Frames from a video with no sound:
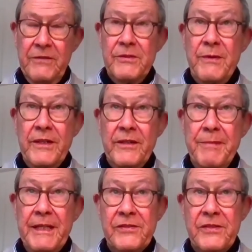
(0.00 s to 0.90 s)
was one of the
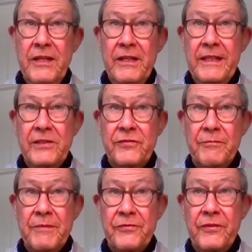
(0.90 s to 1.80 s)
biggest learnings from
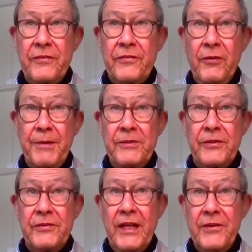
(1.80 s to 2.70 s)
this whole
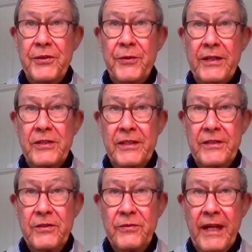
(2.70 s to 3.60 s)
process. How do you actually
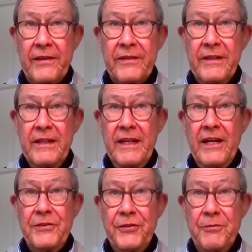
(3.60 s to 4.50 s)
do that? How
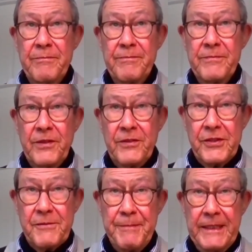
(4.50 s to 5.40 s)
do you not
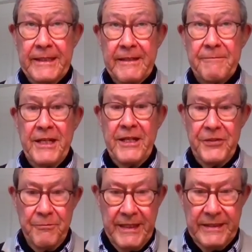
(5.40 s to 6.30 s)
just build it, but how do
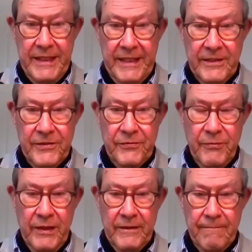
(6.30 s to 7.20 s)
you maintain it as well?